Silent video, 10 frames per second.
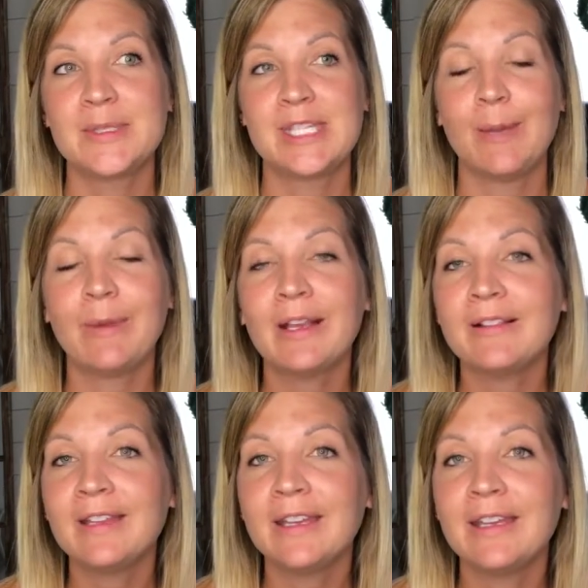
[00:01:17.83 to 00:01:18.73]

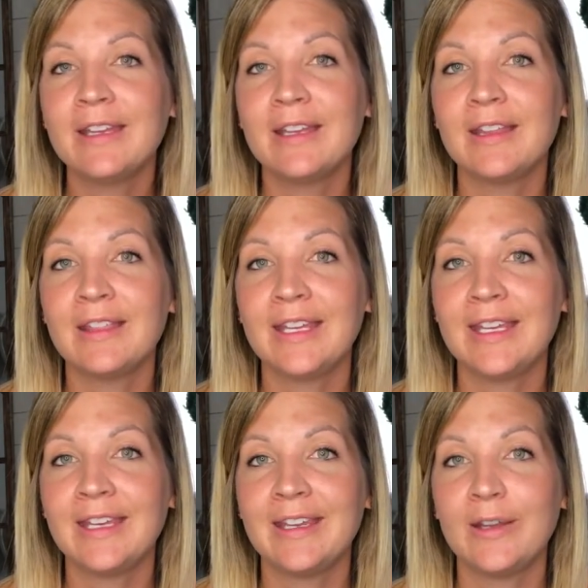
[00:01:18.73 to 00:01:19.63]
typically
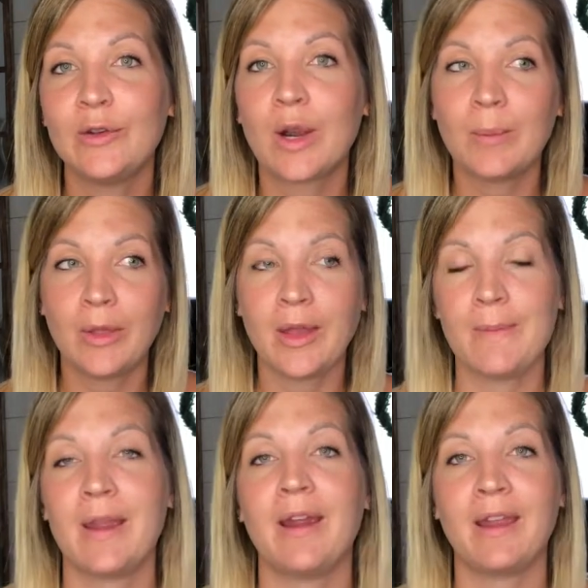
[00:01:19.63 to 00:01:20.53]
the normal
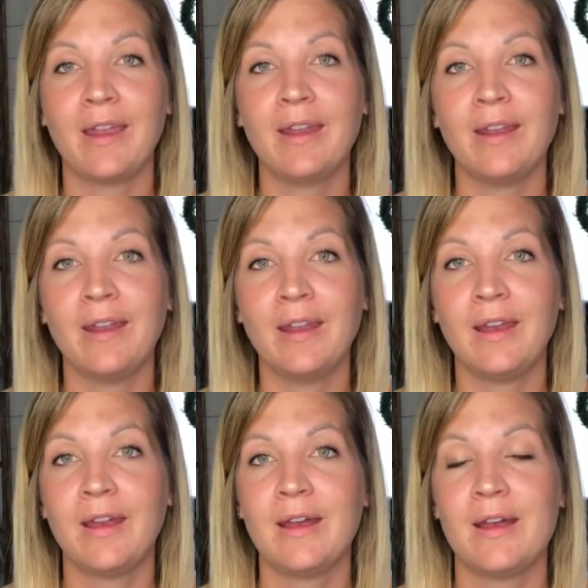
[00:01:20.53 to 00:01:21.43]
American,
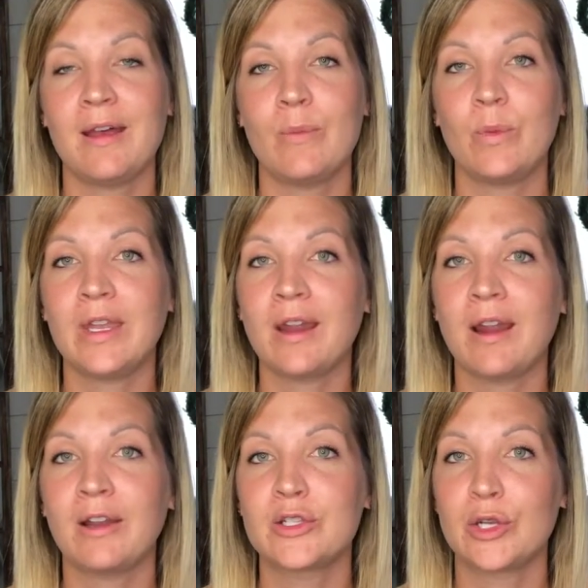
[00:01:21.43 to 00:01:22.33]
we
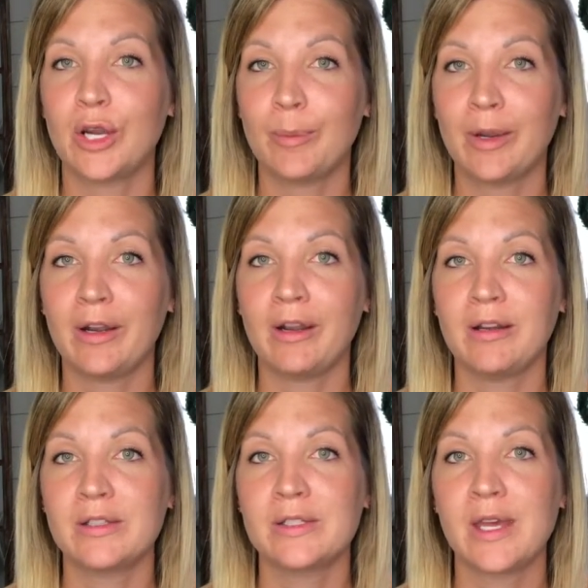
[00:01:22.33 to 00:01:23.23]
are sugar
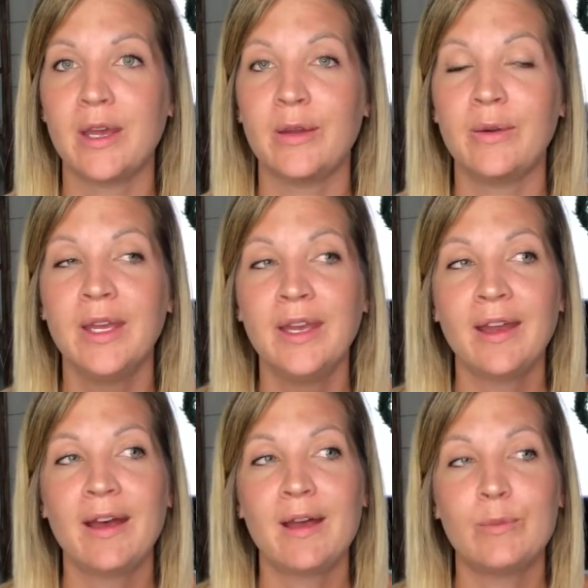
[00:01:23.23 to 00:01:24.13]
burners. So
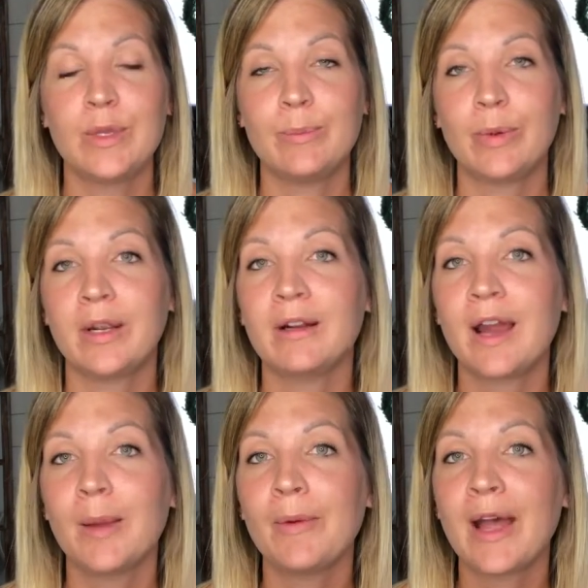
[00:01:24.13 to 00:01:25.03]
we burn
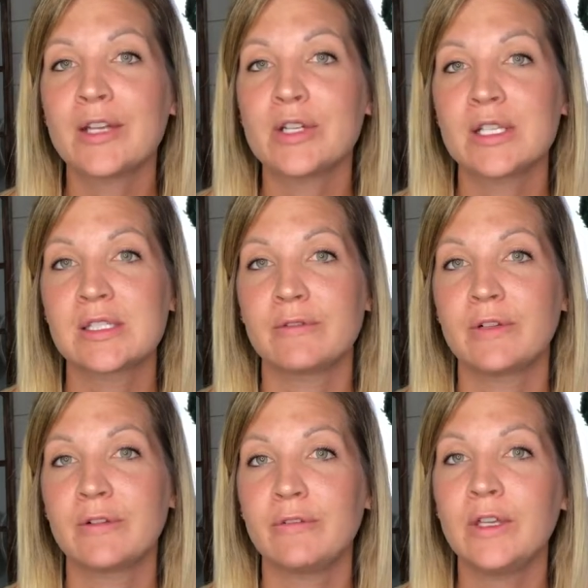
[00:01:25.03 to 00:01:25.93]
carbohydrates
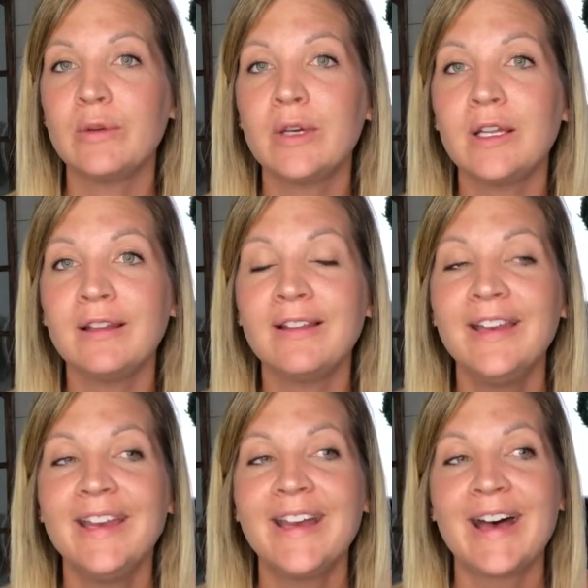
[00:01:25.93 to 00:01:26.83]
for fuel,
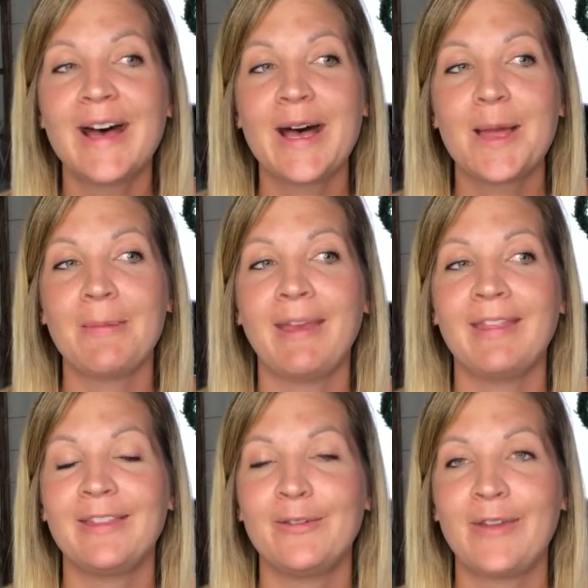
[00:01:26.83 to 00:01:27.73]

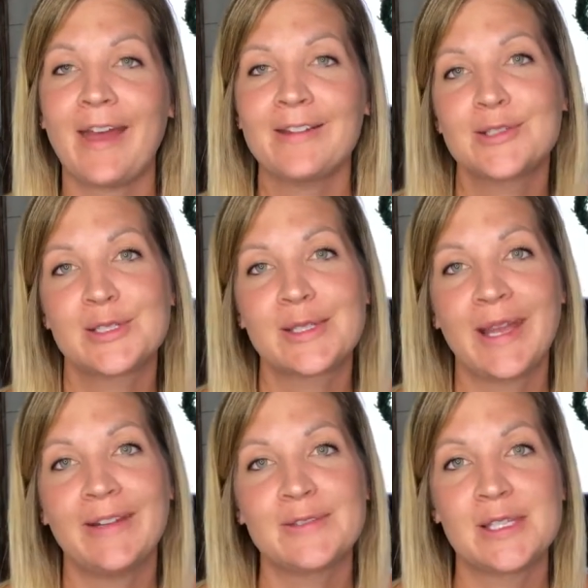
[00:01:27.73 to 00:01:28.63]
and the fat just
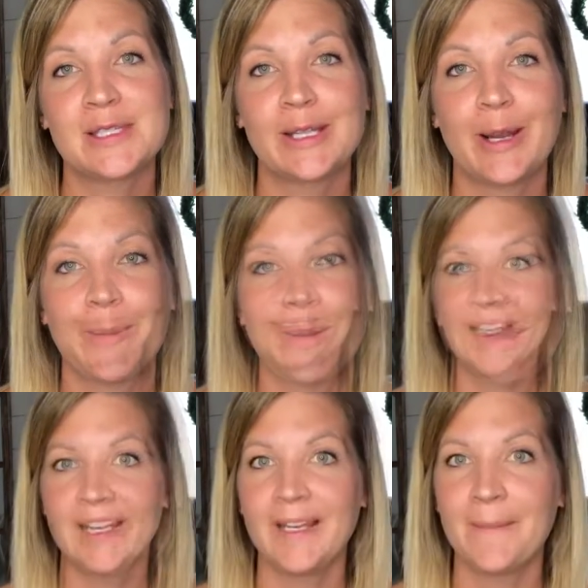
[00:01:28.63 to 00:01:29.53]
kind of sits in our
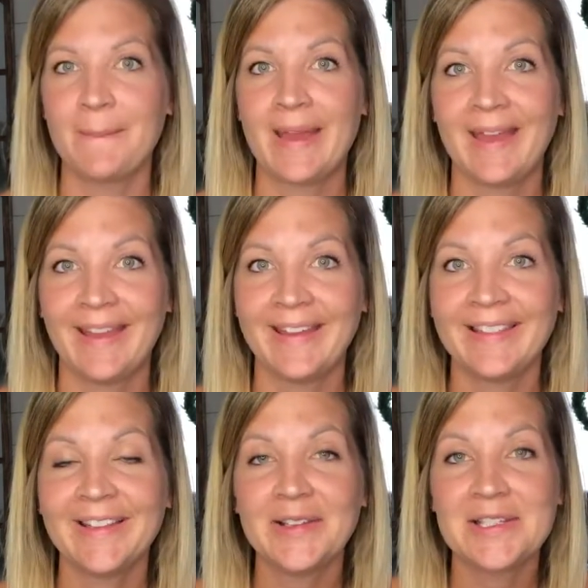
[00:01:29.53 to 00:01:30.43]
body. My
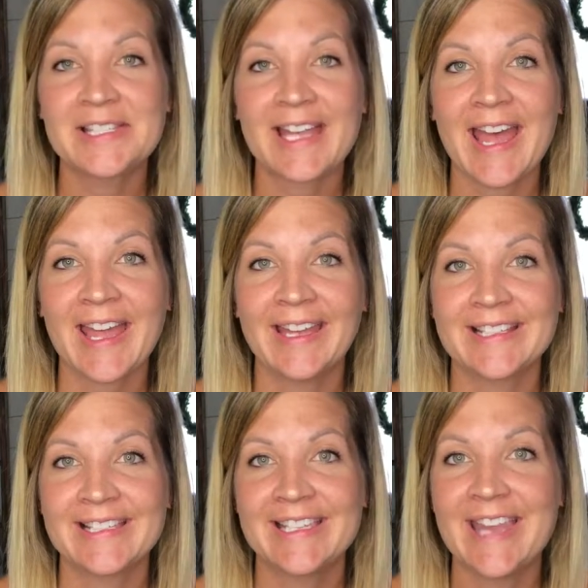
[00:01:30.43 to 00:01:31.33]
littlest guy
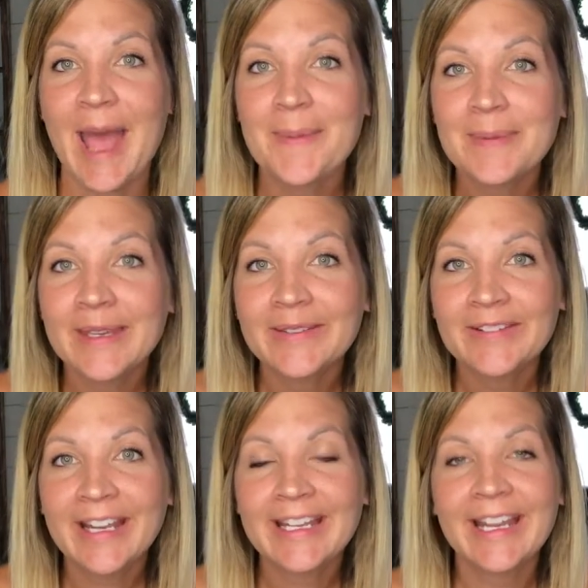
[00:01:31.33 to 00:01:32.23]
is napping
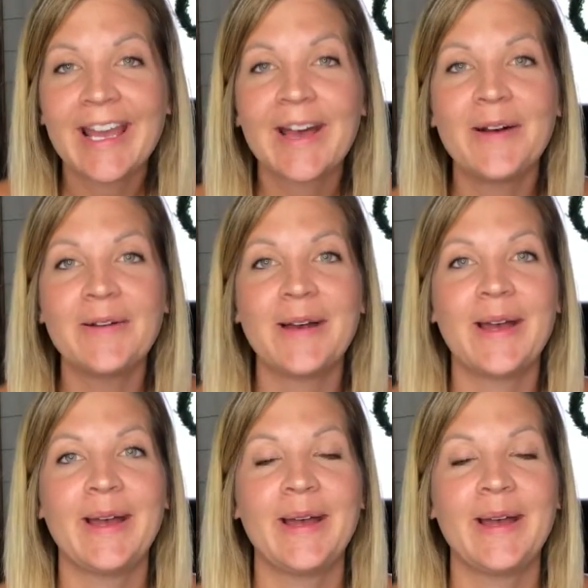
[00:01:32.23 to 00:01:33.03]
right now,